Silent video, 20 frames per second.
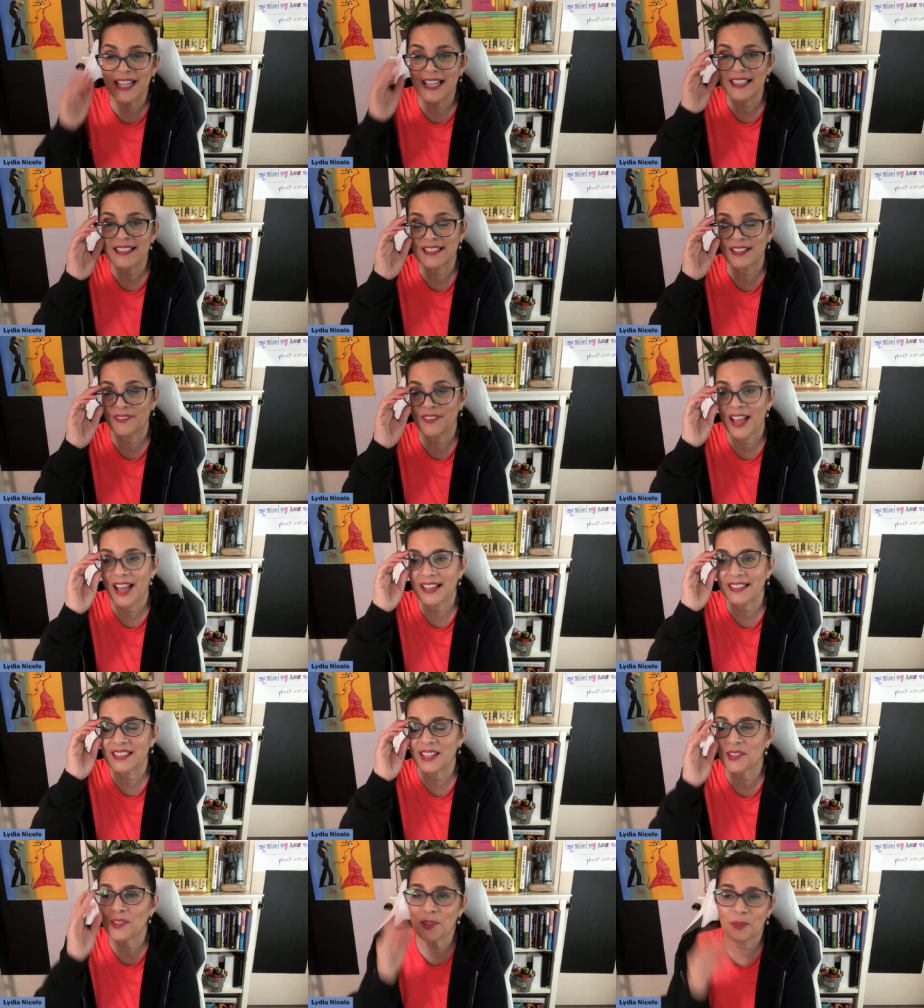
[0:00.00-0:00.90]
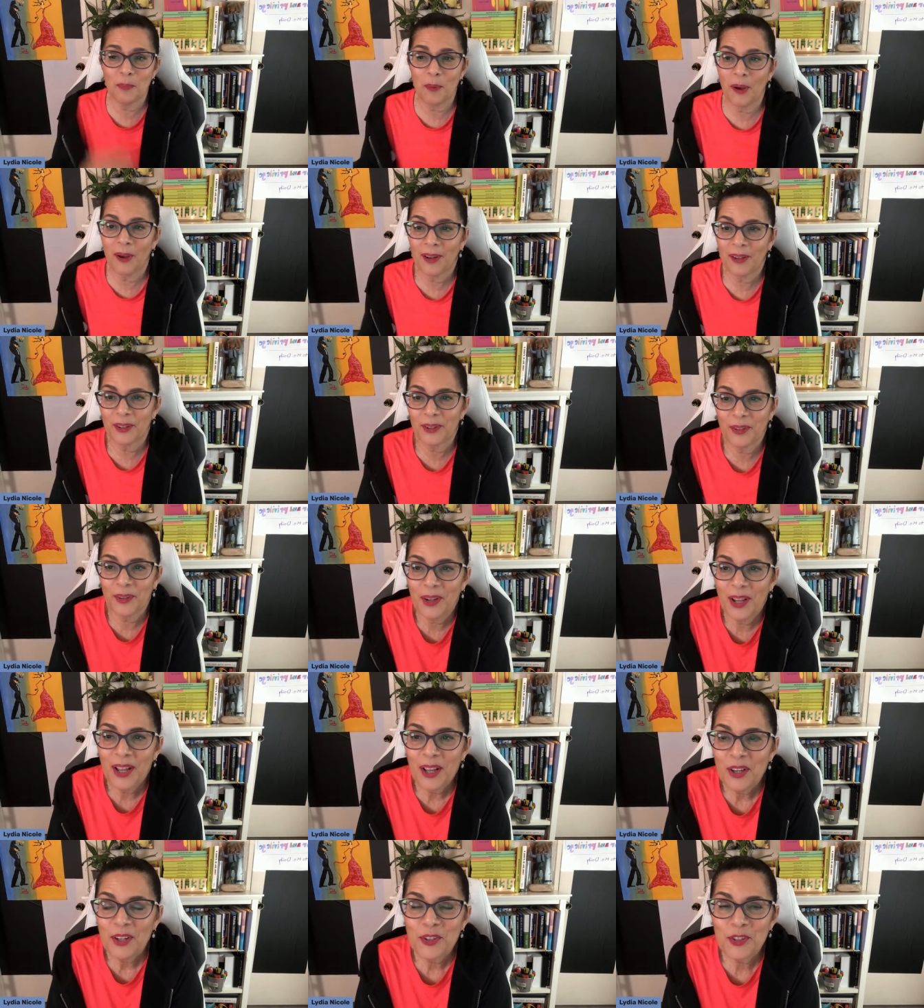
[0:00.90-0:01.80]
days of acting smarter.
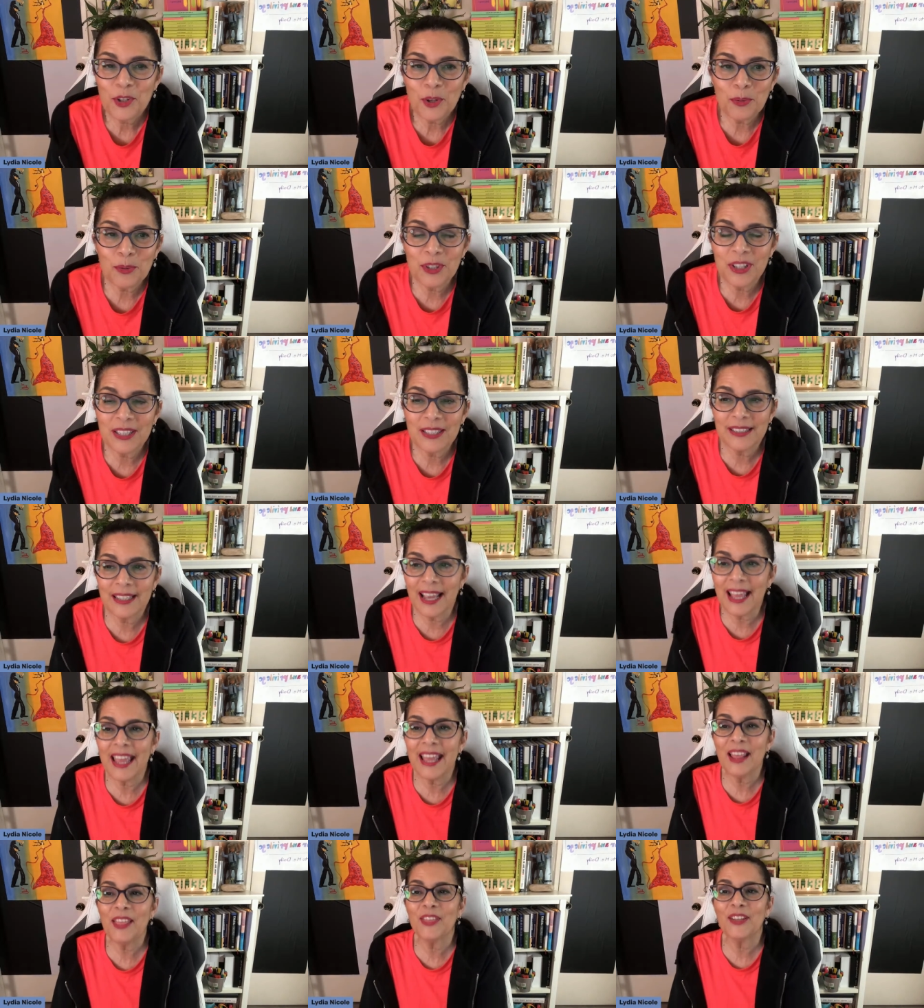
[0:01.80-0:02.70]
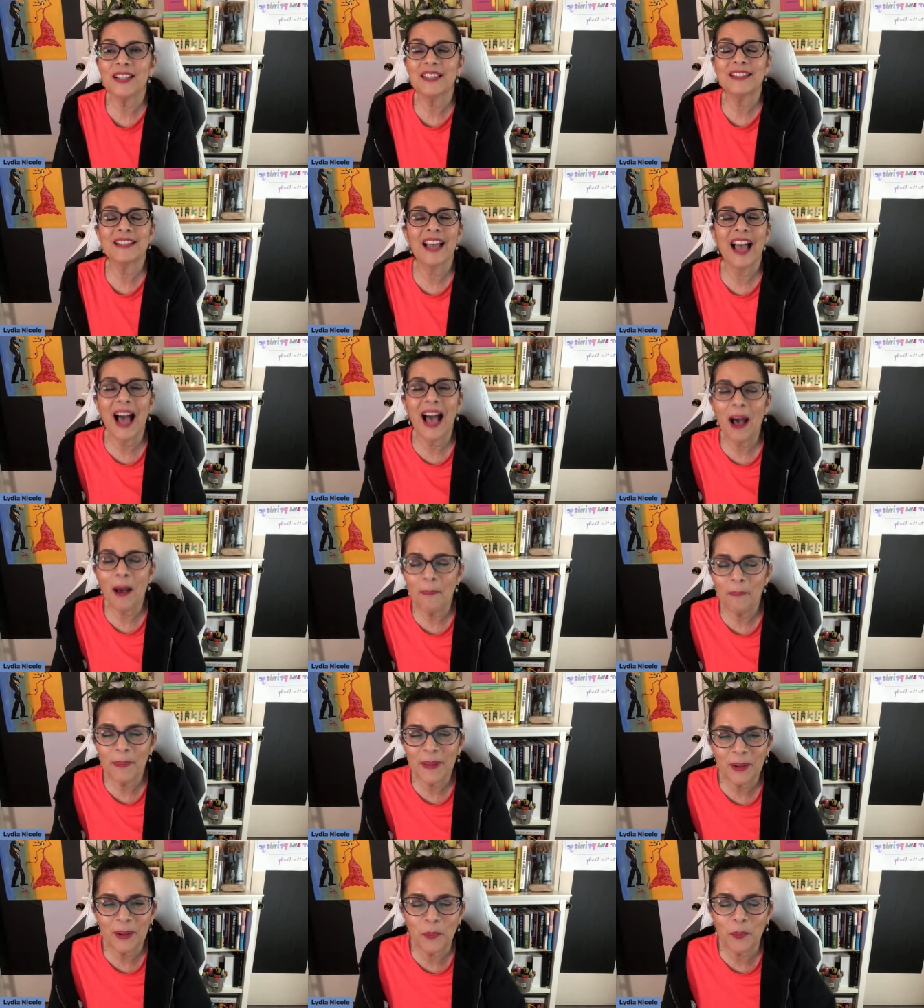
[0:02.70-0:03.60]
So today the
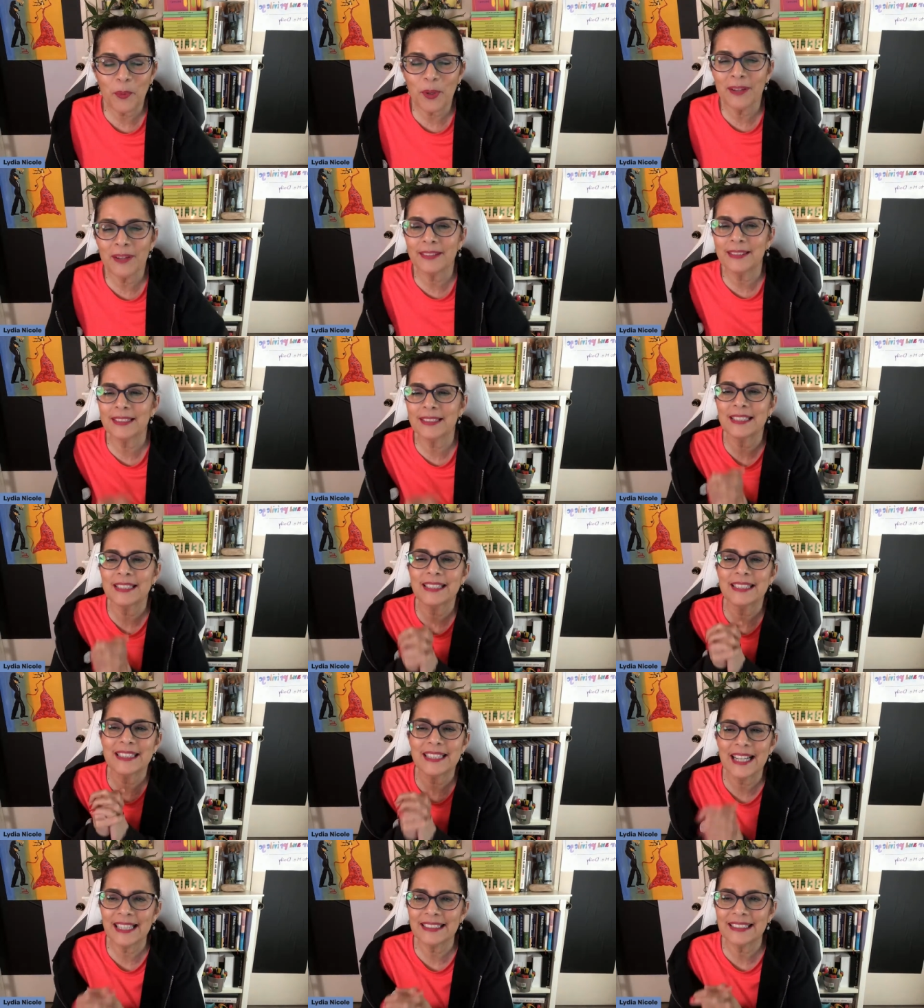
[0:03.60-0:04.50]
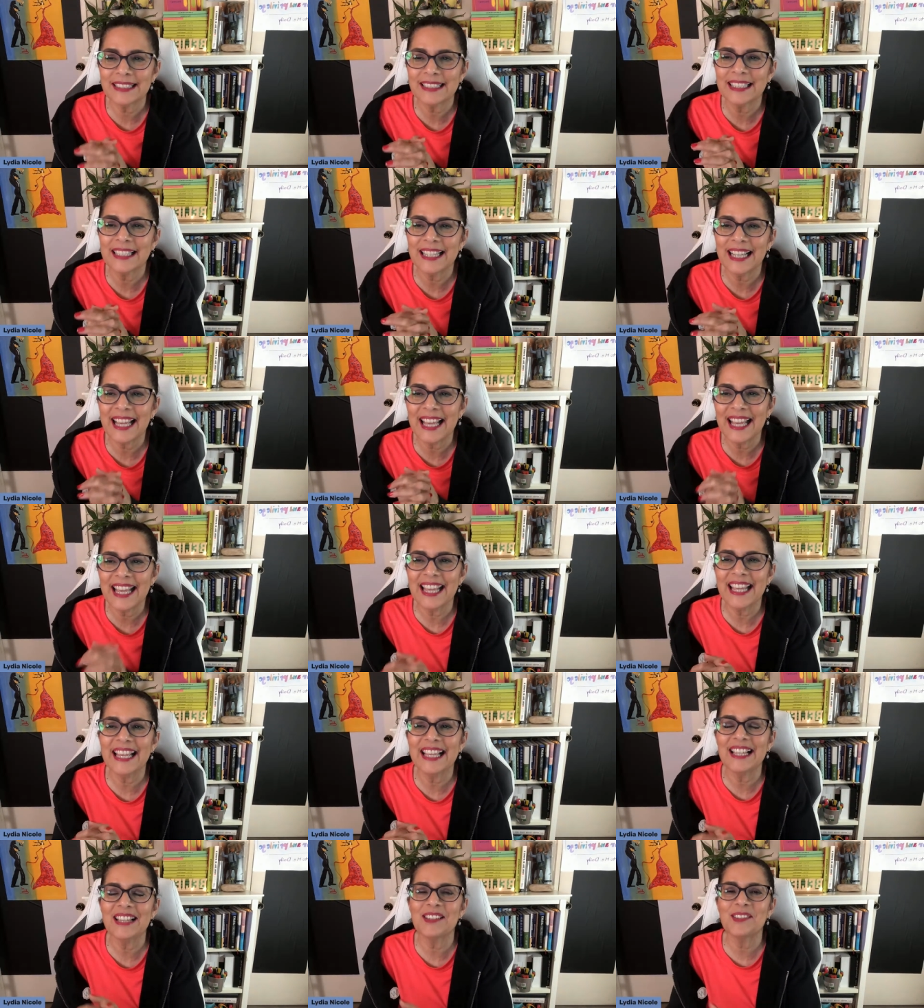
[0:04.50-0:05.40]
topic we are discussing
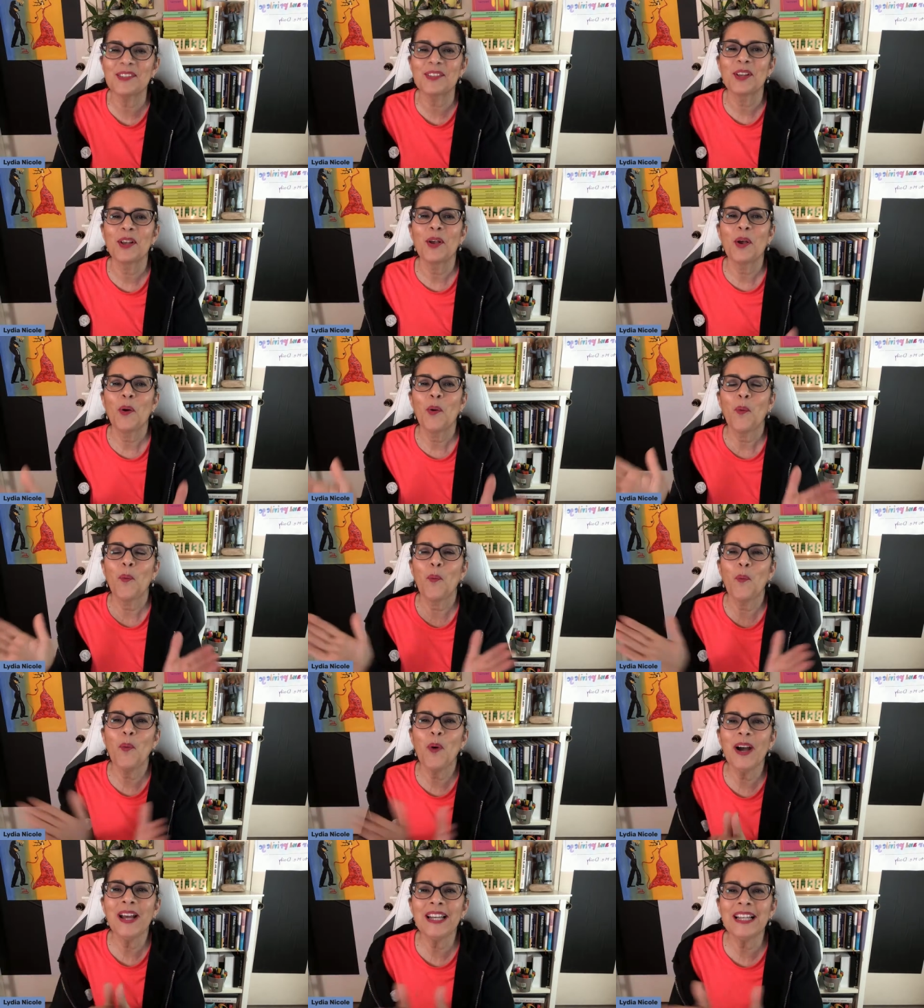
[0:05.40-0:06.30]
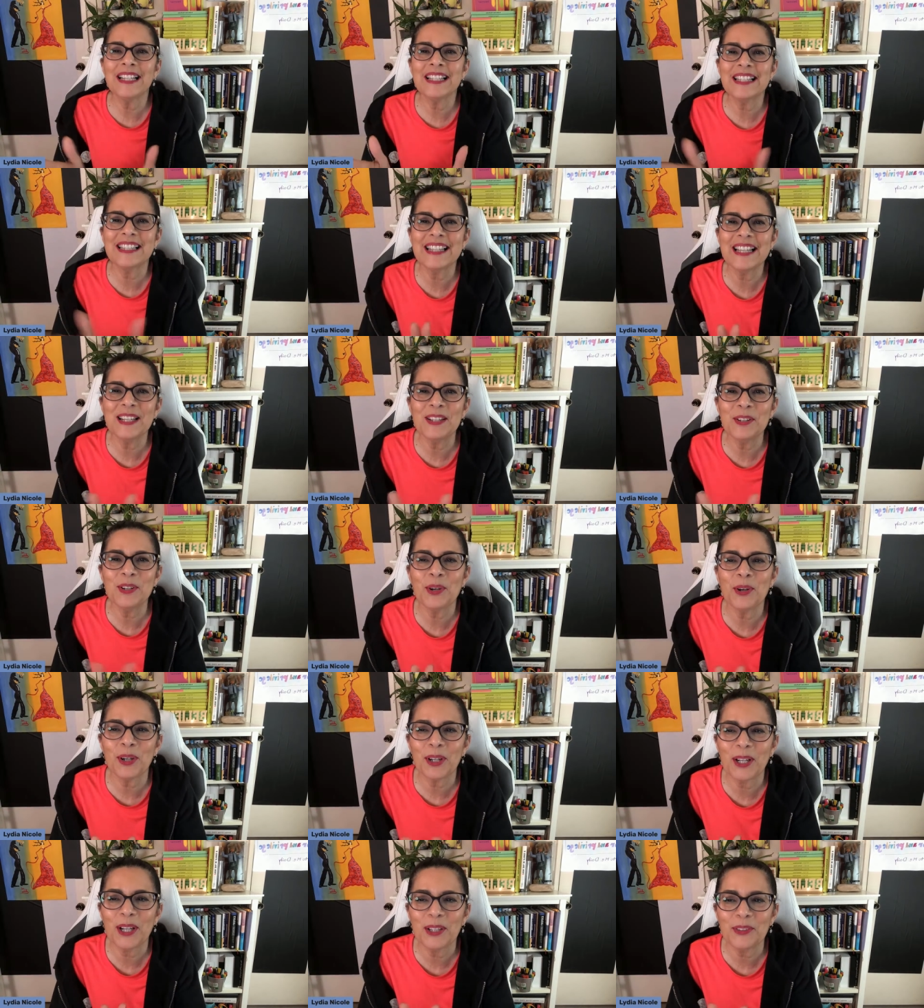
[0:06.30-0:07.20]
is what is in
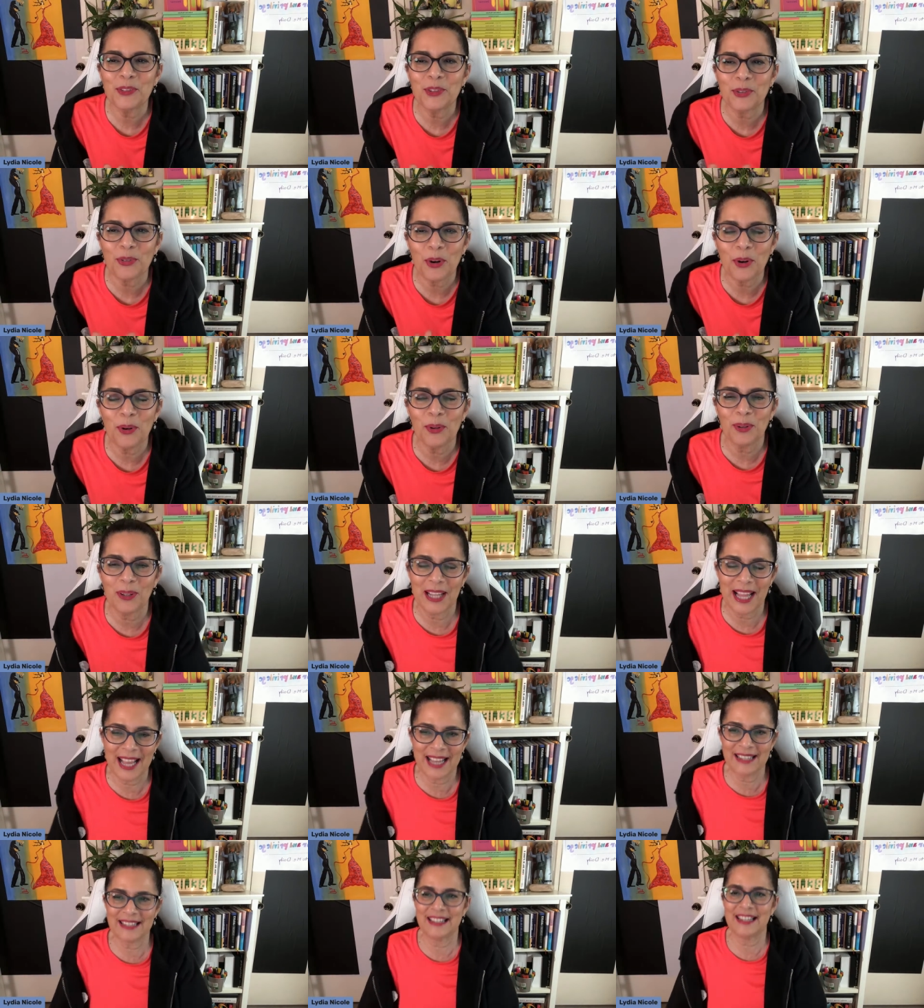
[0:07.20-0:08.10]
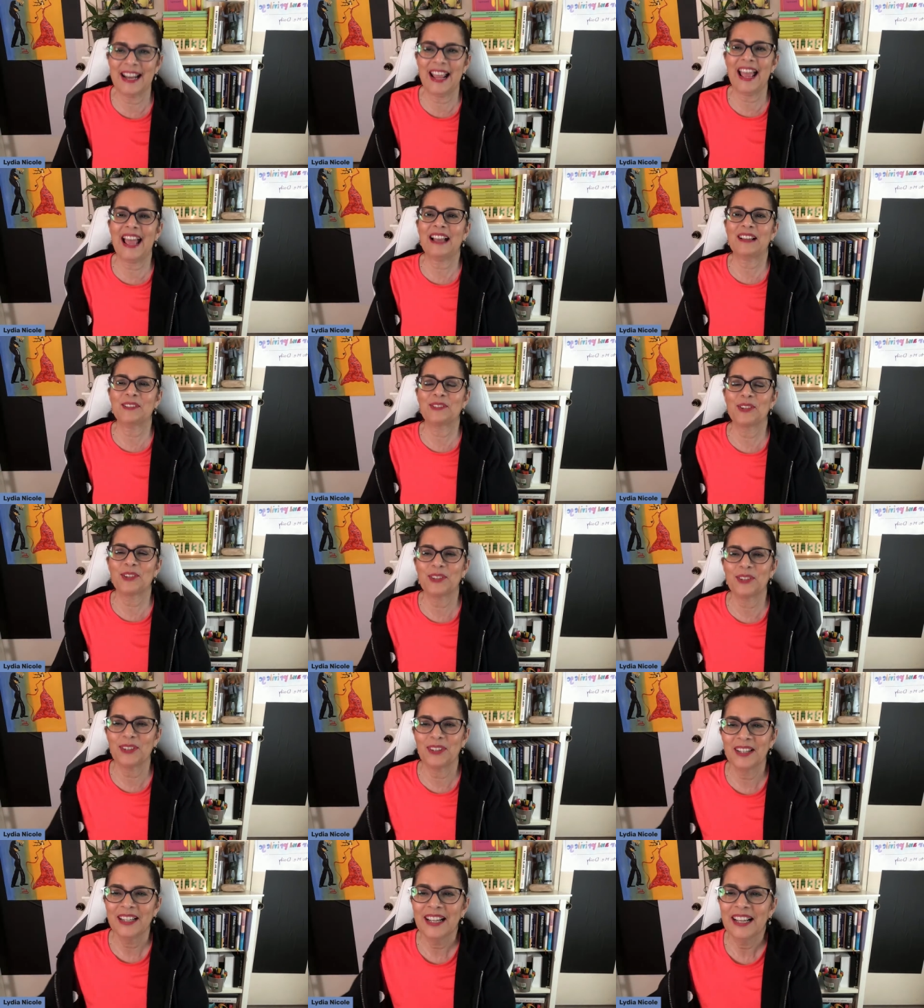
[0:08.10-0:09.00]
your control as an
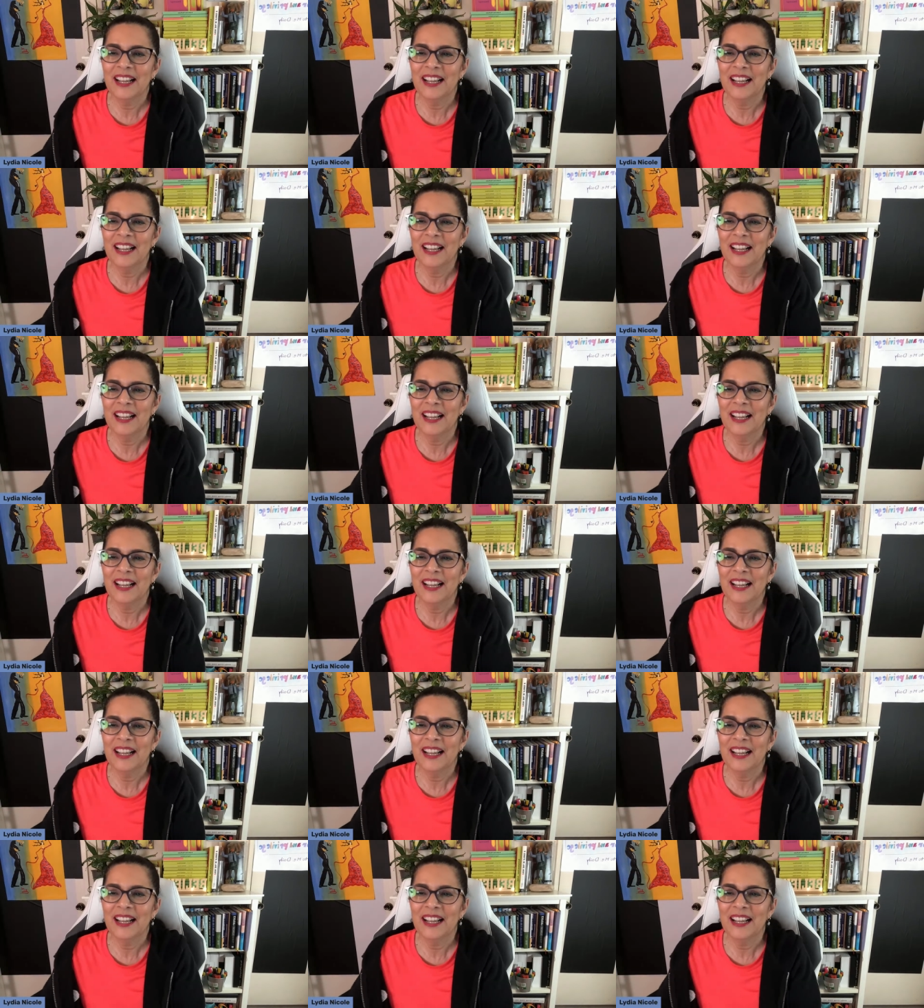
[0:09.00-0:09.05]
actor.